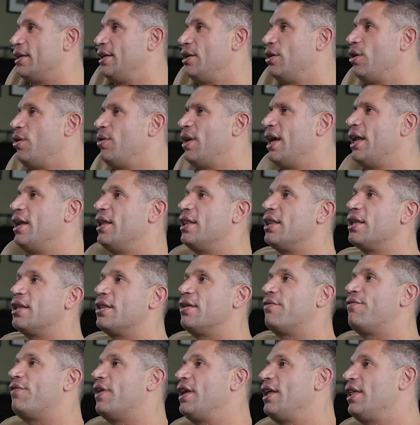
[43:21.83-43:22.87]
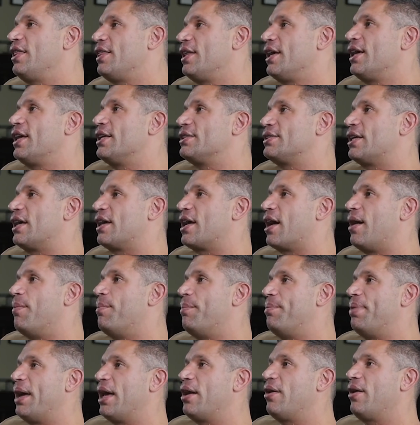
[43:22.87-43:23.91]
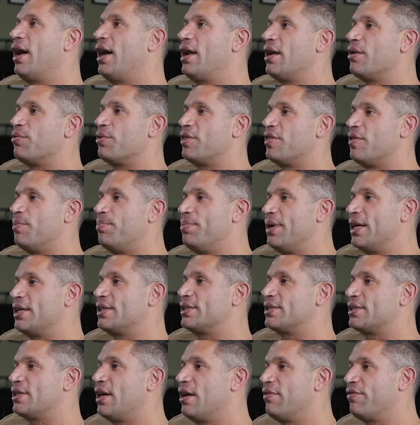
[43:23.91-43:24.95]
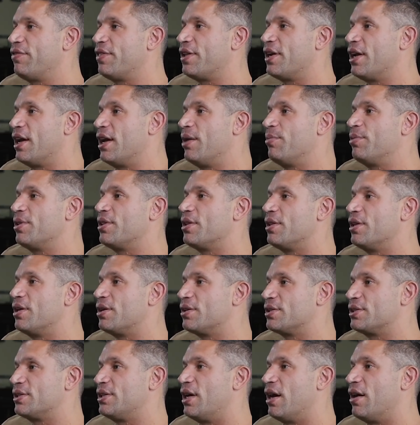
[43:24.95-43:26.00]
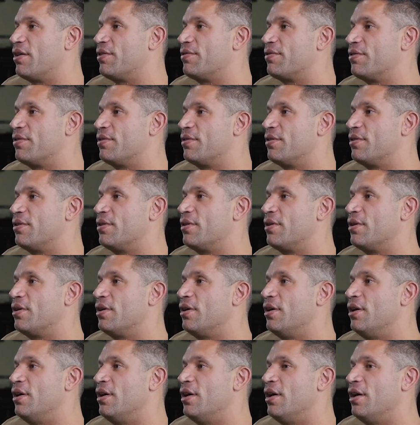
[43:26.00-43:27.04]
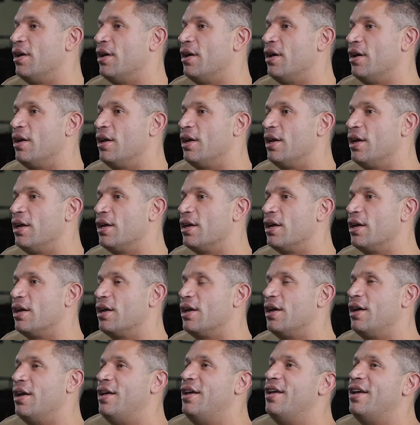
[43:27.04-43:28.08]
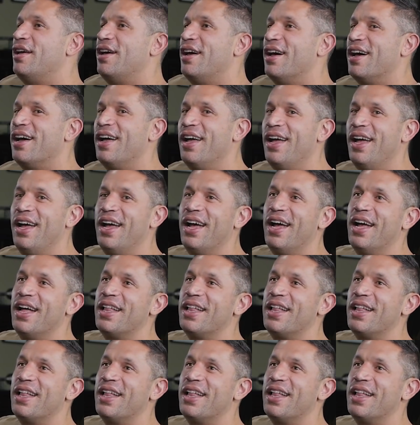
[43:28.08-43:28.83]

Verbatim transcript: You know, and the funny thing is like I'm better at it with the big stuff than I am with the little stuff. Give me an example. Yeah, give me an example.